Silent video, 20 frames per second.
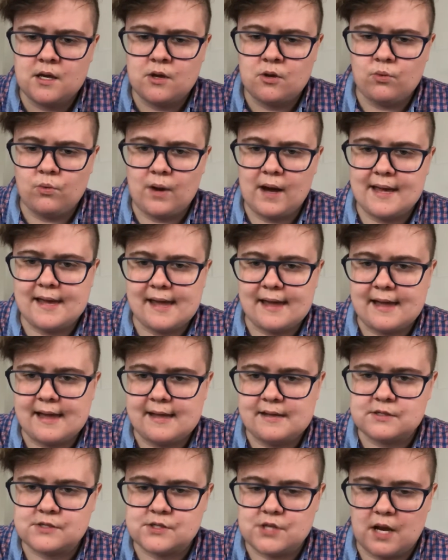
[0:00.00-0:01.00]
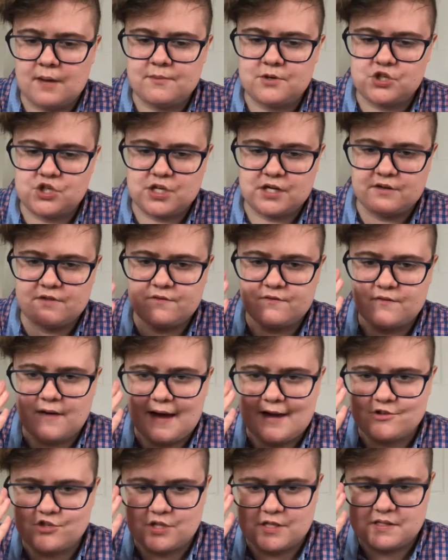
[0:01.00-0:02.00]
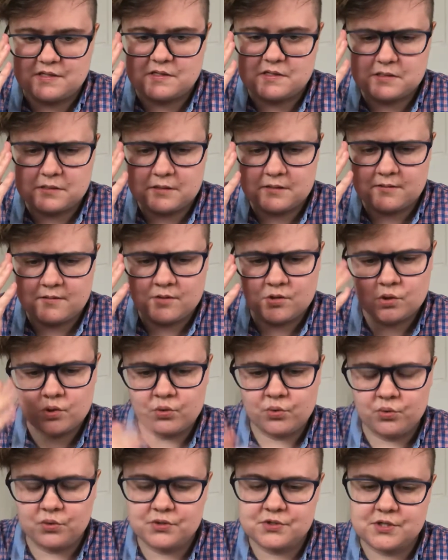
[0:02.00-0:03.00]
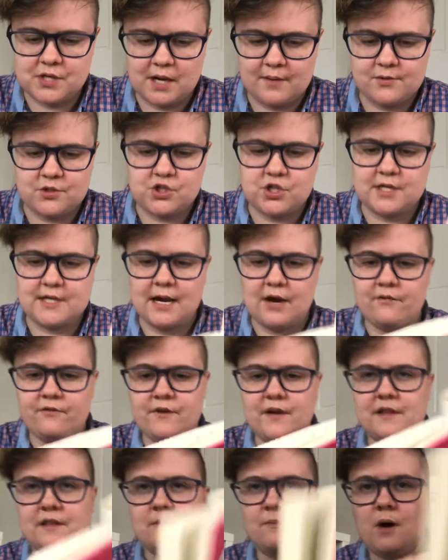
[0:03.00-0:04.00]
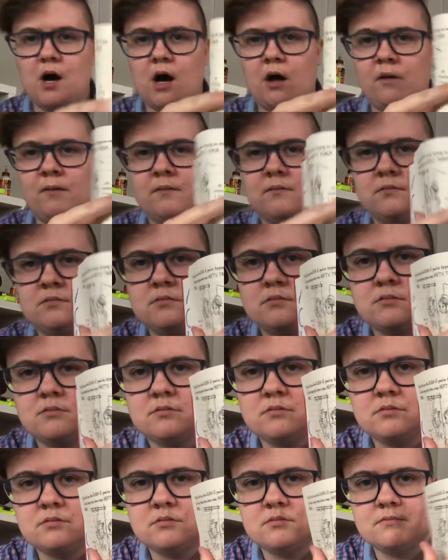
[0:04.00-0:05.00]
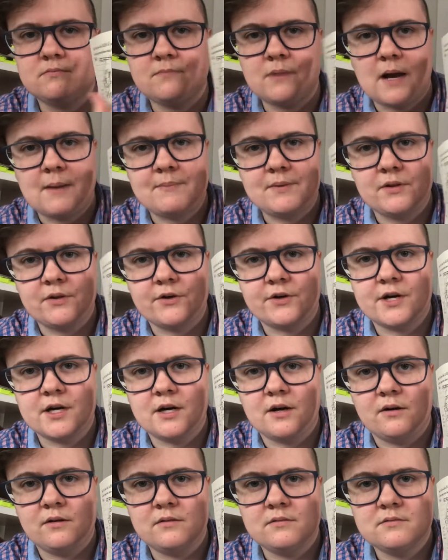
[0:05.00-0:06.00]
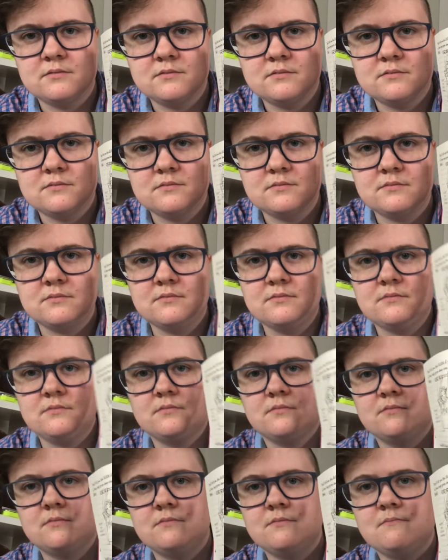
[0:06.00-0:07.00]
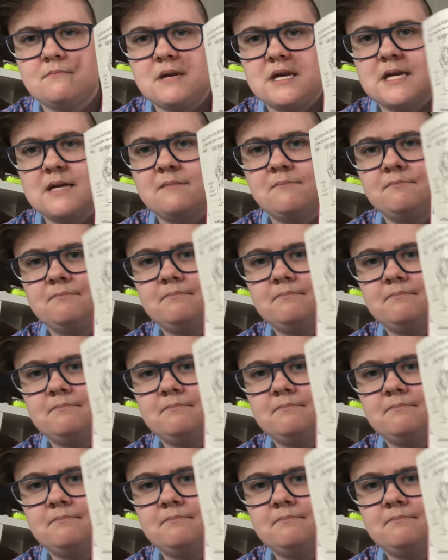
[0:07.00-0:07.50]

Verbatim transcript: Why I hate snobby chic fashions. Cool snobby chic outfit at the mall. Popular girl. Me.